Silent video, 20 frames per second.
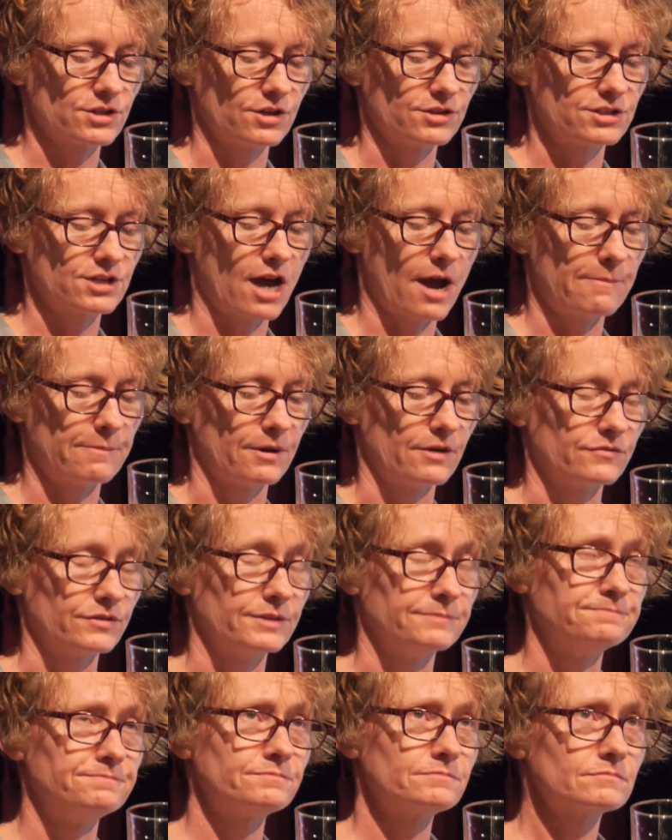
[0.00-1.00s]
on top of
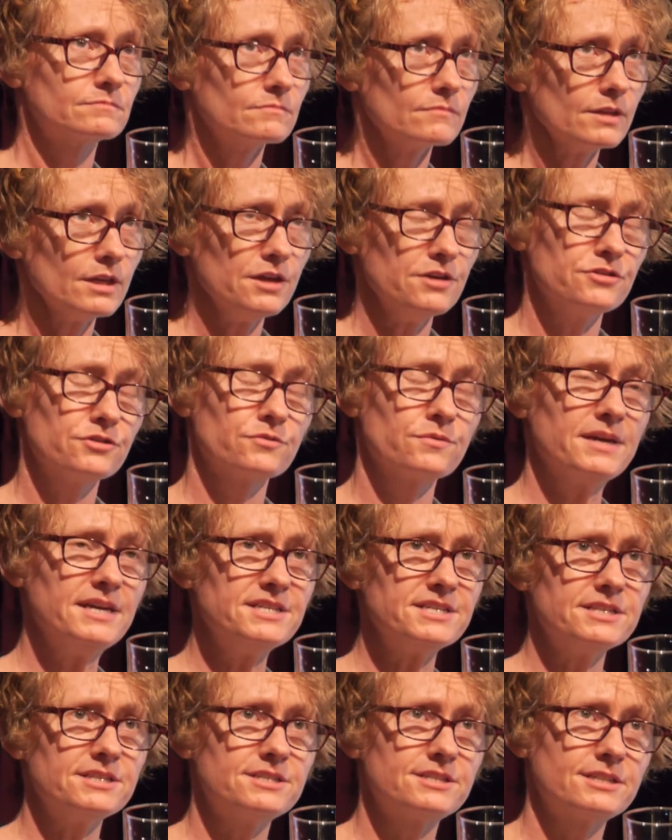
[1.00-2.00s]
it. The
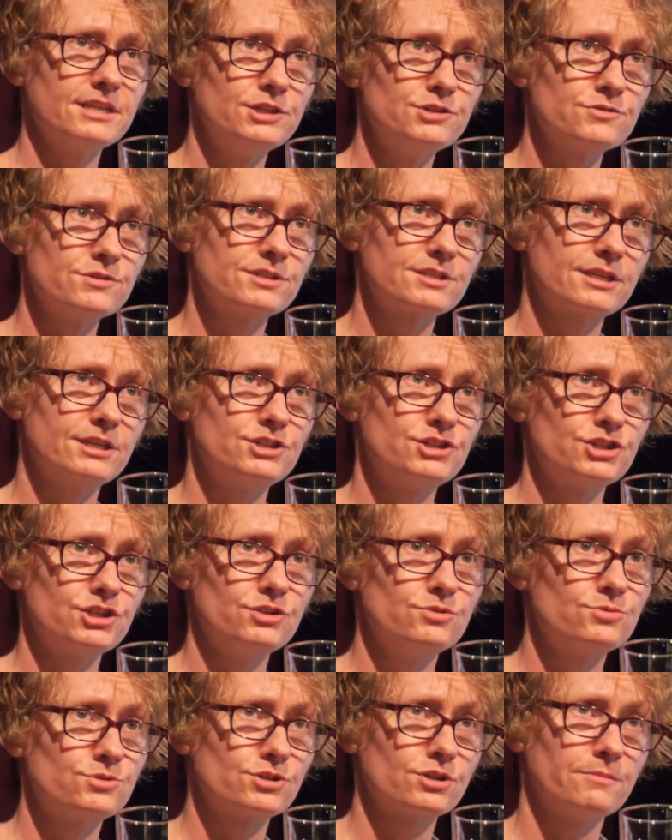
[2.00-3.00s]
reason citrus gets
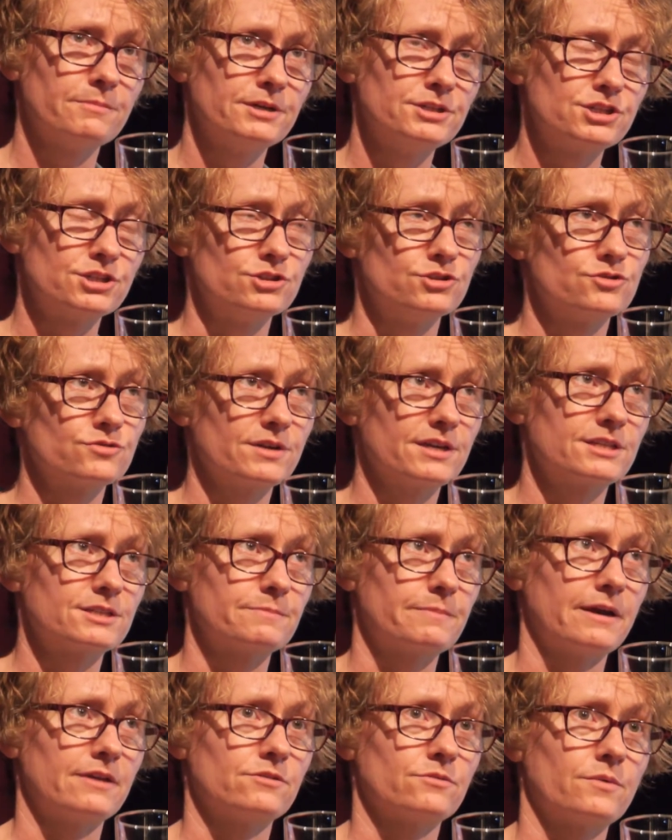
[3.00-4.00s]
used so much in drinks,
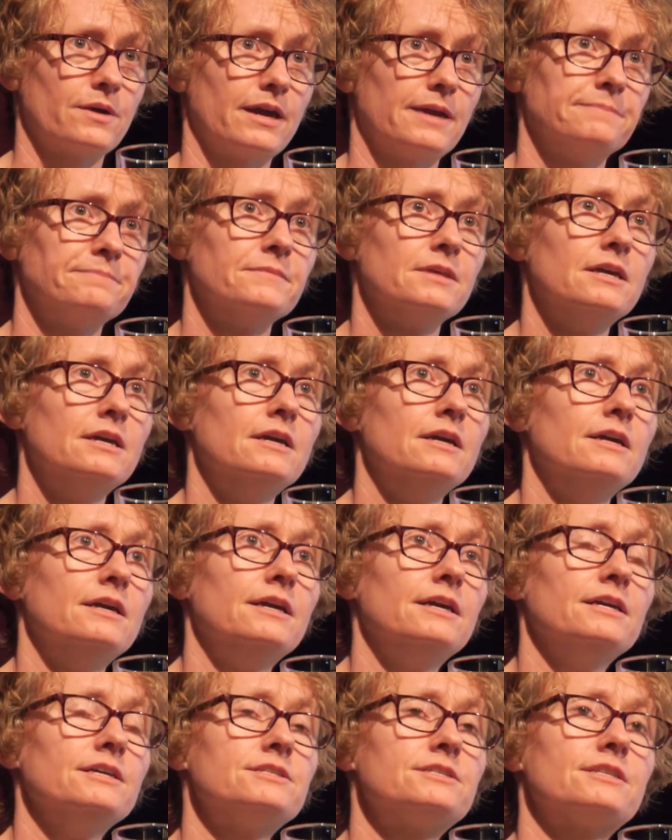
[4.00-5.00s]
by the way,
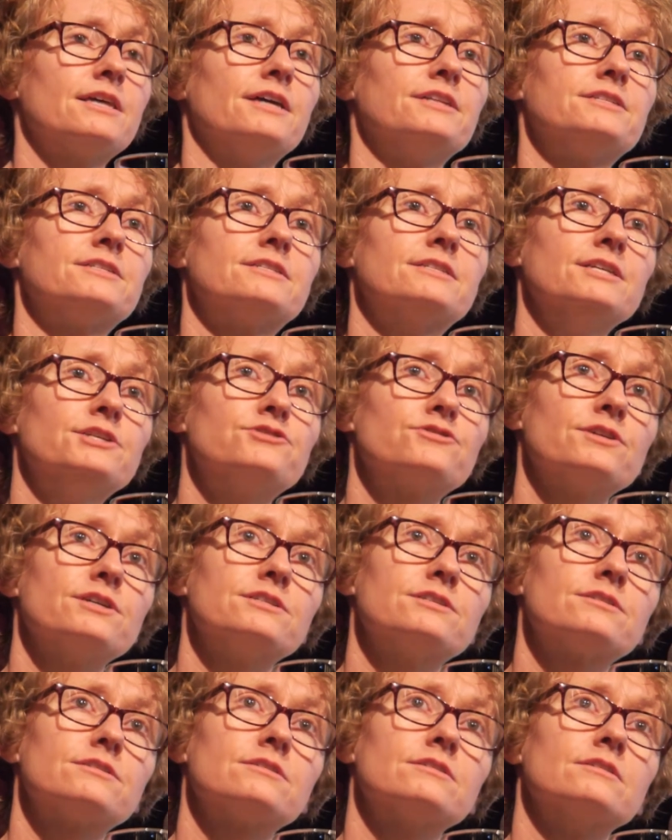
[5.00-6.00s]
is that
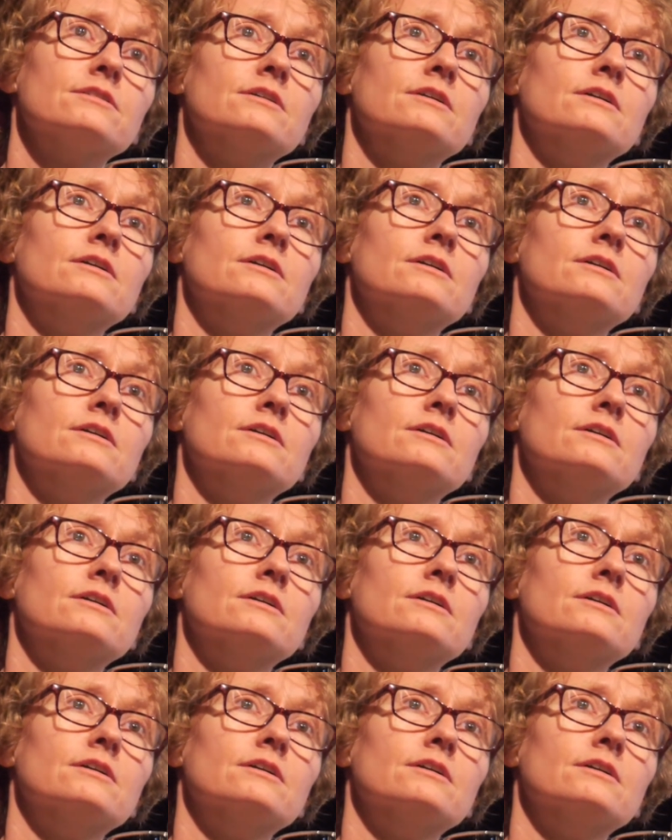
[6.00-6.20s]
citrus